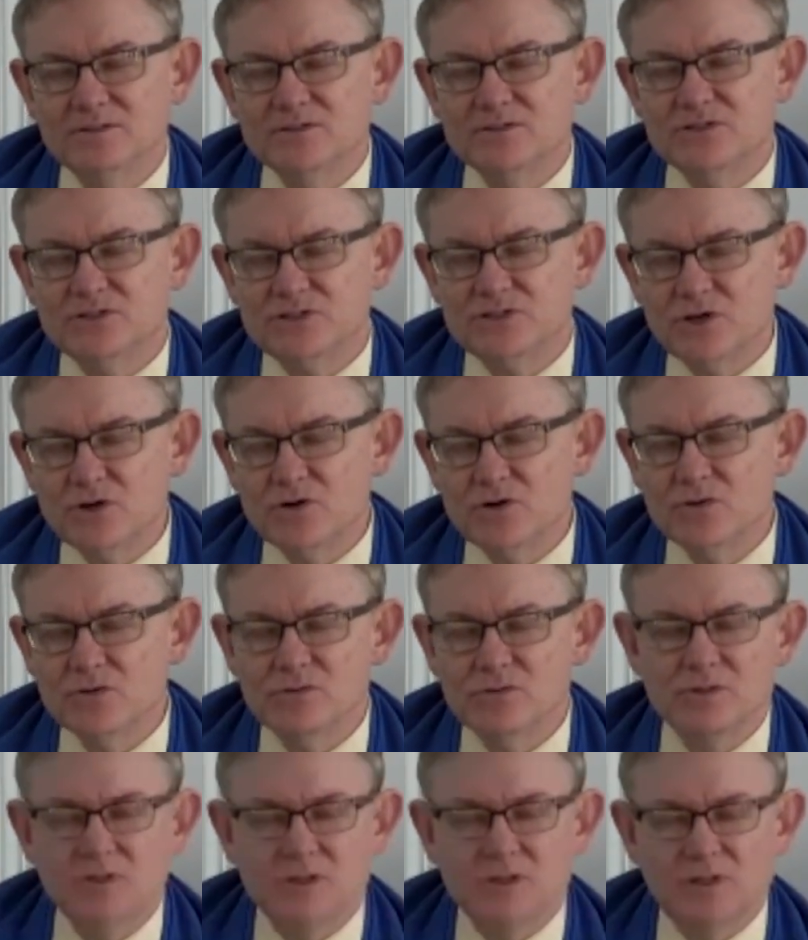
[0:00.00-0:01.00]

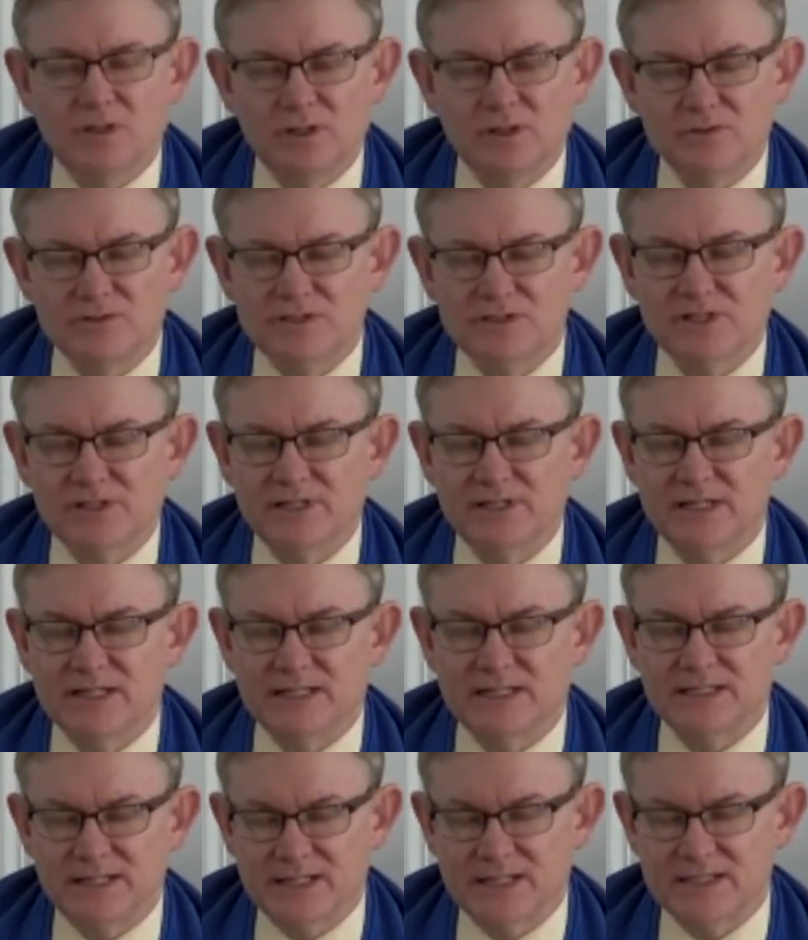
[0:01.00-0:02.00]
so closely
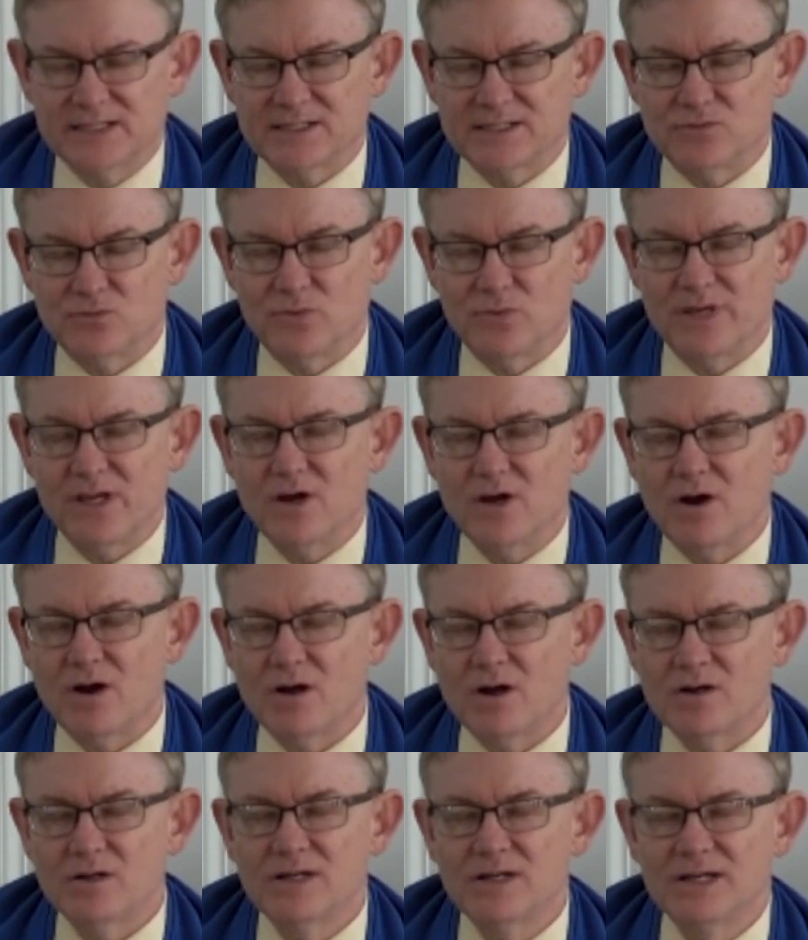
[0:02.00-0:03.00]
connected. We
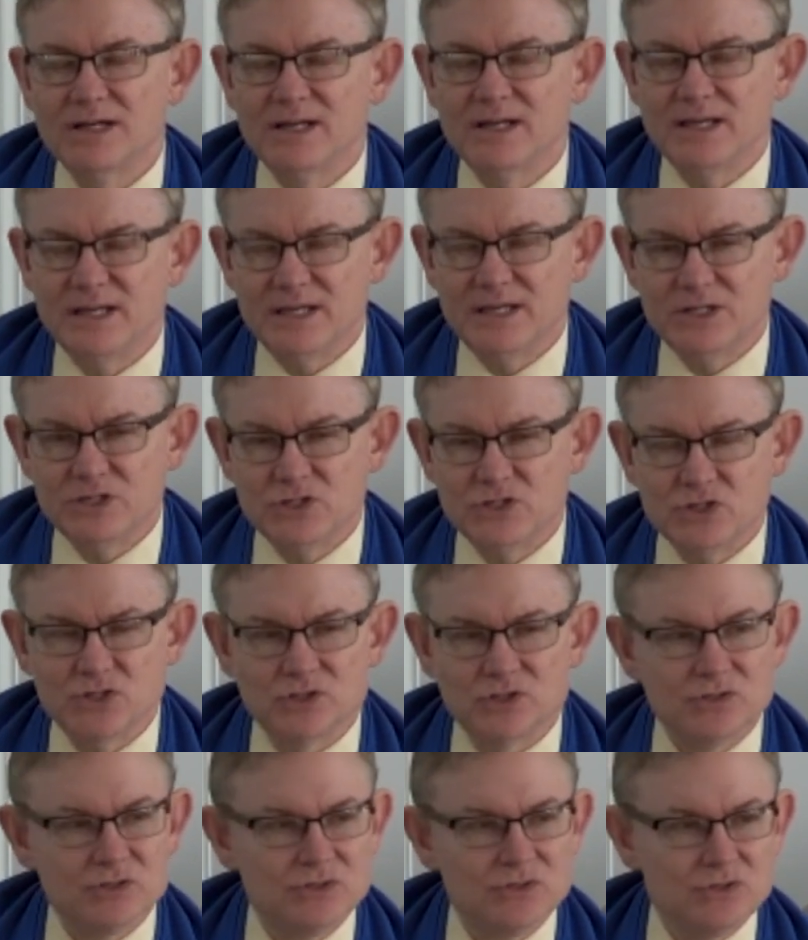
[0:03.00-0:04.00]
are
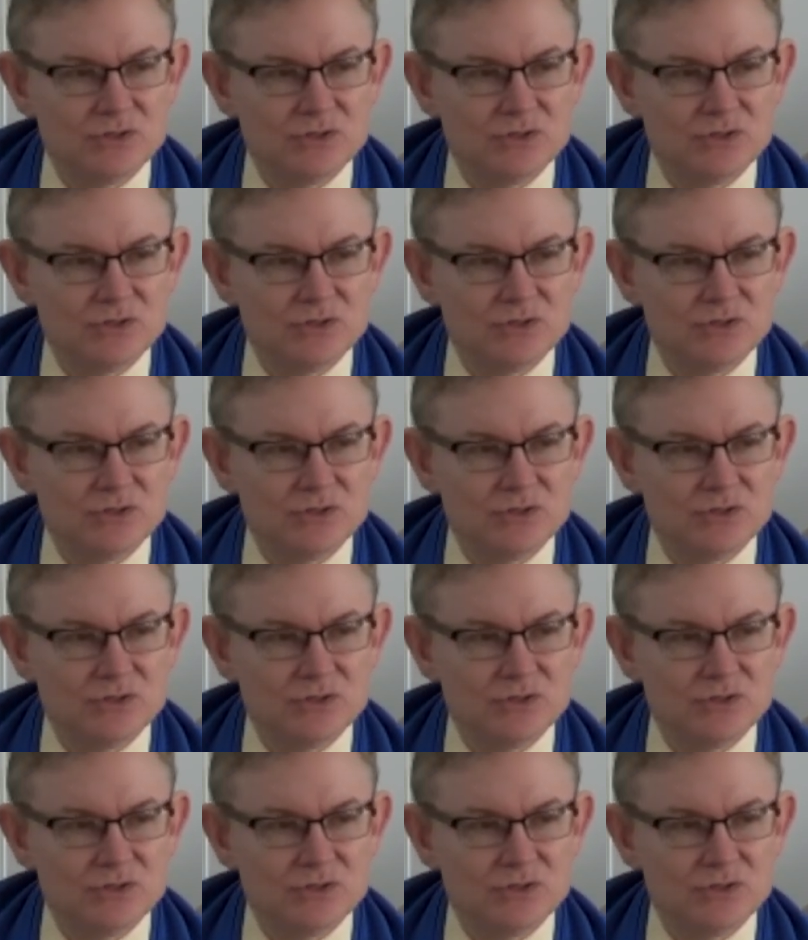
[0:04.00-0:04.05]
interwoven